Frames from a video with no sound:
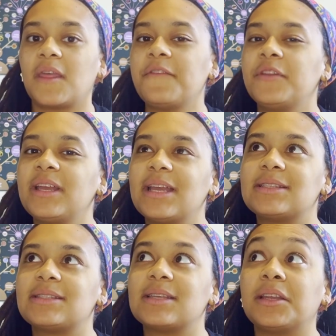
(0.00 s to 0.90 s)
Thankfully,
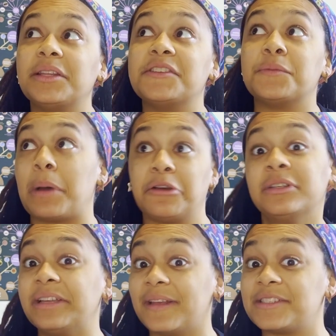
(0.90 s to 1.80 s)
it's at least
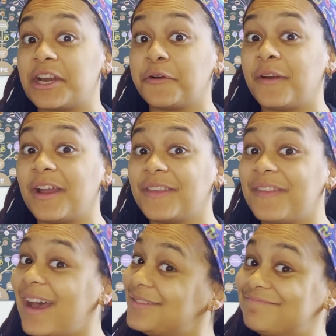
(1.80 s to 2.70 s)
mildly less terrifying than
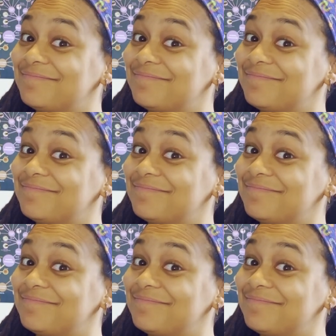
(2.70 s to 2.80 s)
that.